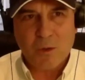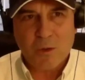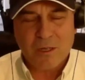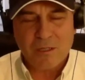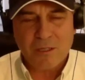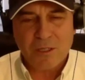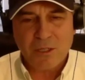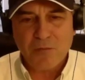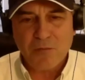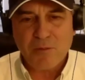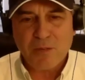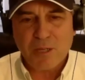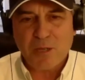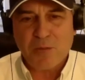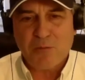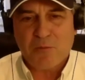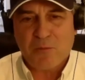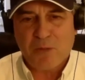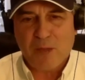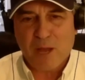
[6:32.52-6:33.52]
uh, do you think
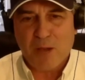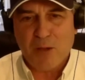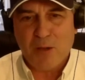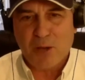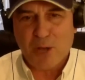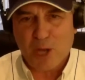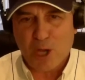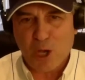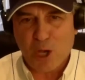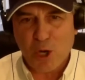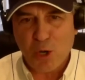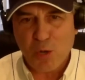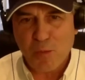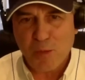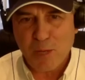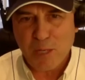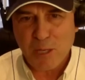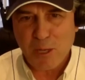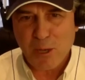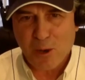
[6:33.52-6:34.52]
you found a home
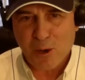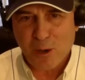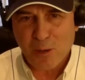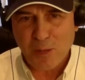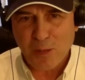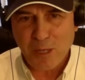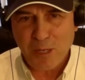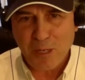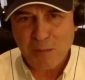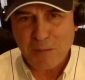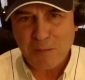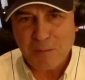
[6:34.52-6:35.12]
in the Army?